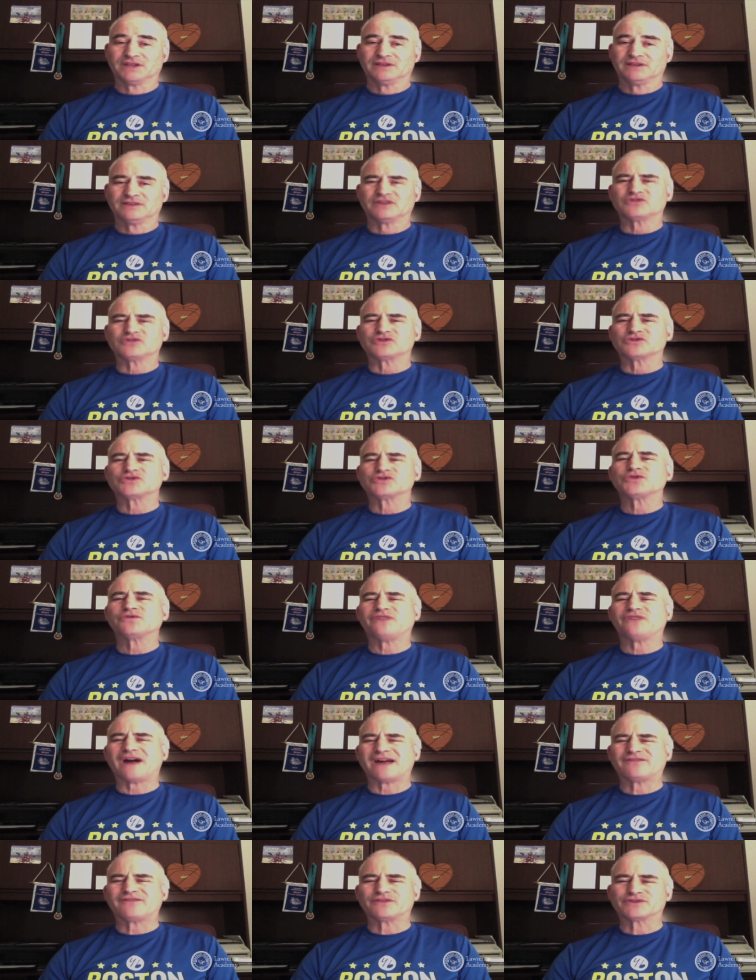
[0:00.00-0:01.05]
There's a
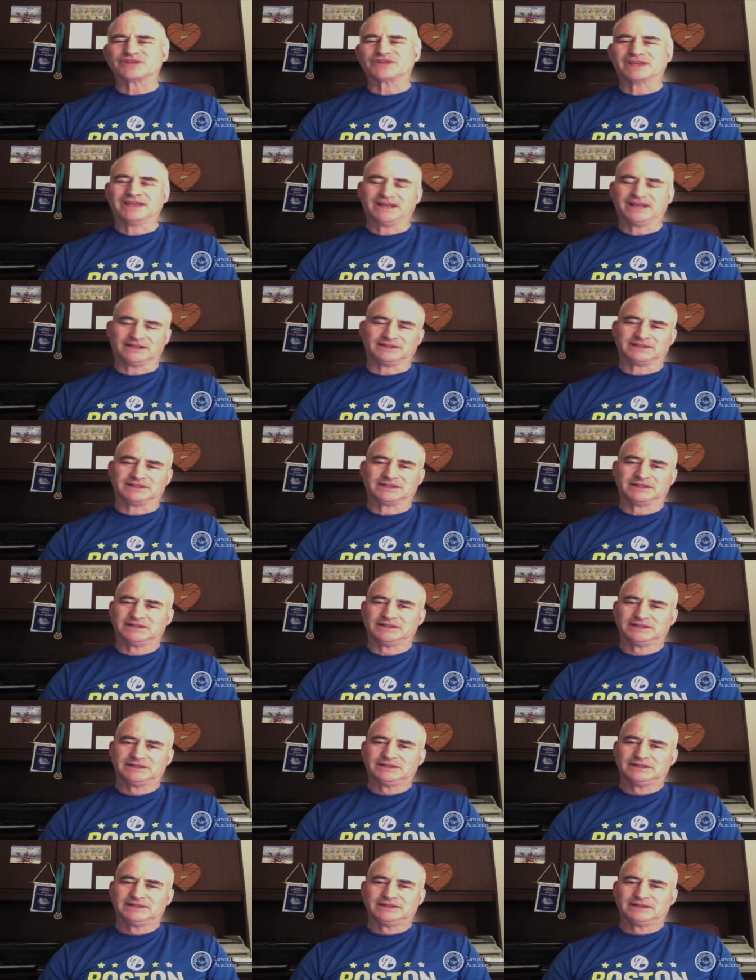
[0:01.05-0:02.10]
survivor's guilt
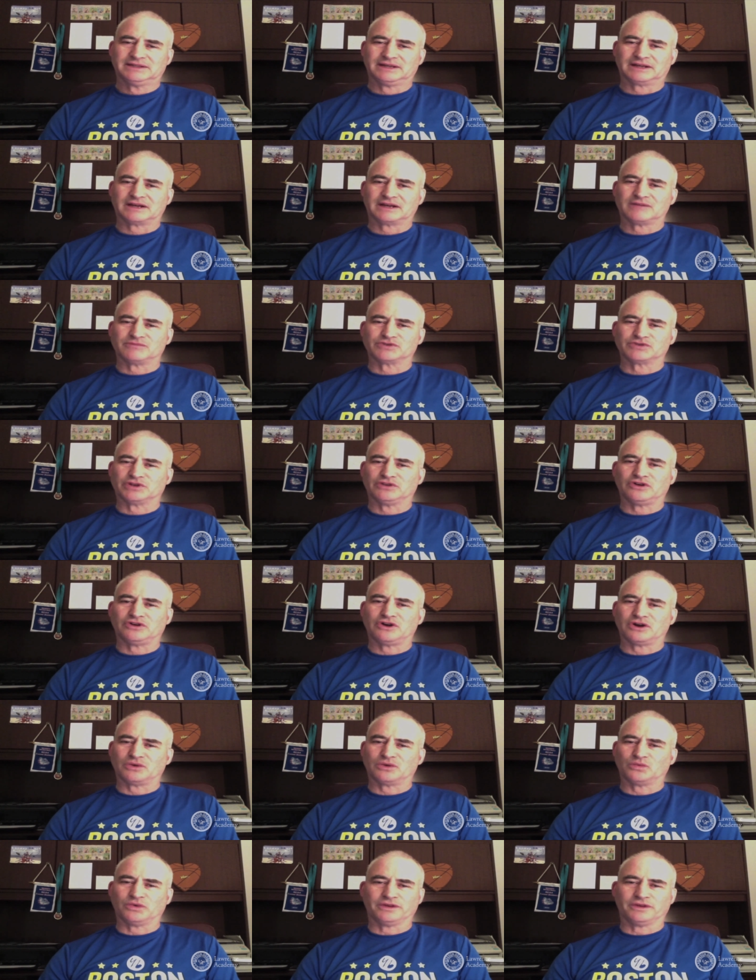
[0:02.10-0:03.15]
that comes
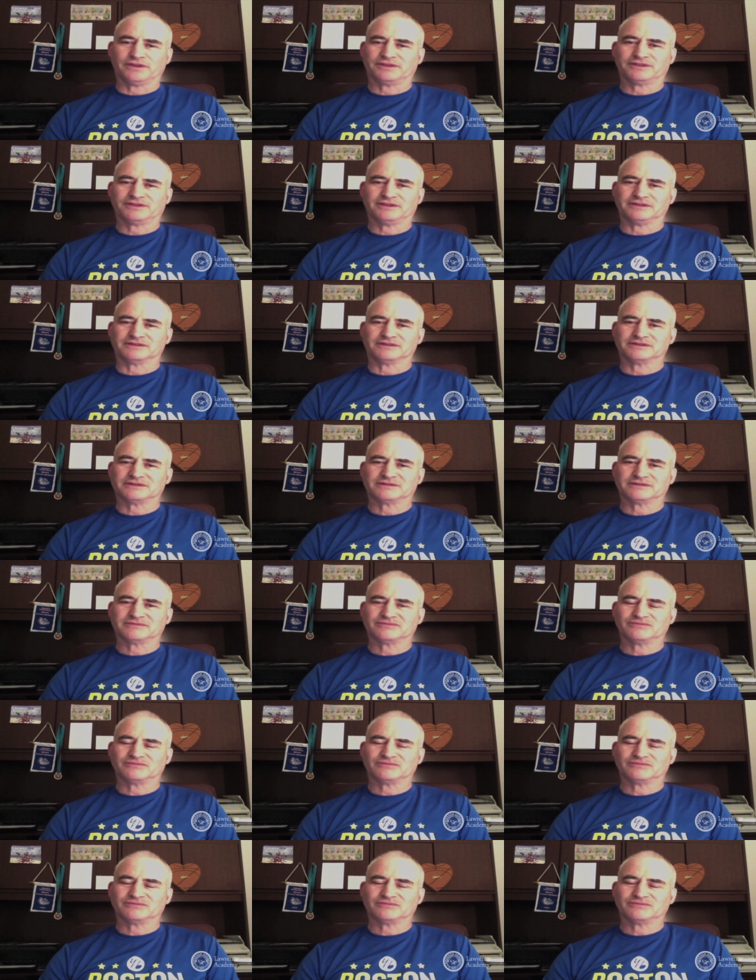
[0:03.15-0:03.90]
along with this